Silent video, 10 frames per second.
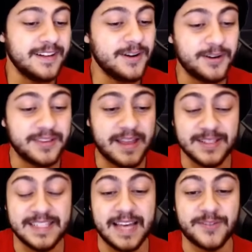Oh, that
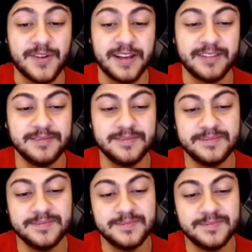was satisfying.
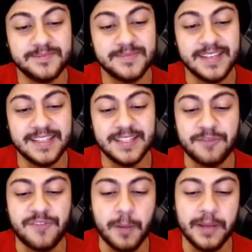You can
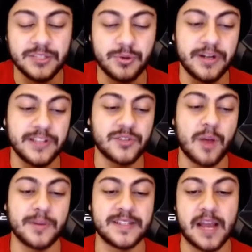follow me on Twitter and
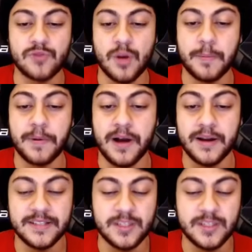Instagram at Dime Dropper Pod.